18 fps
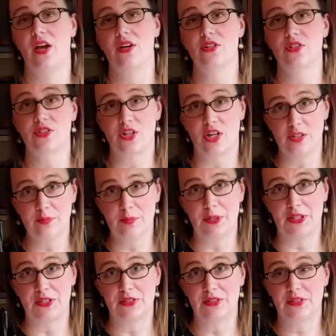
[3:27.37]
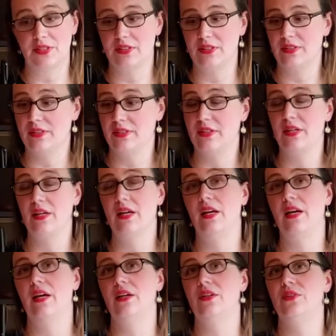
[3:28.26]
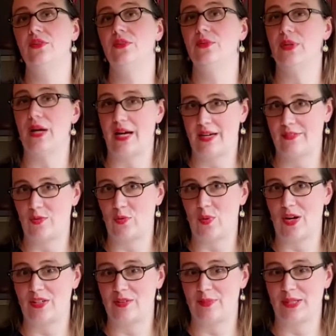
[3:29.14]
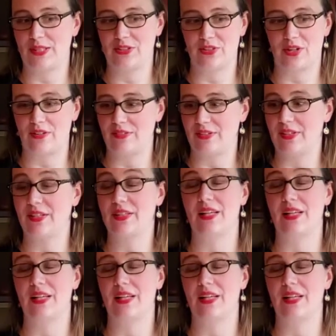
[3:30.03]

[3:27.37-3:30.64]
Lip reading: Sharpies do not have a water-based solvent.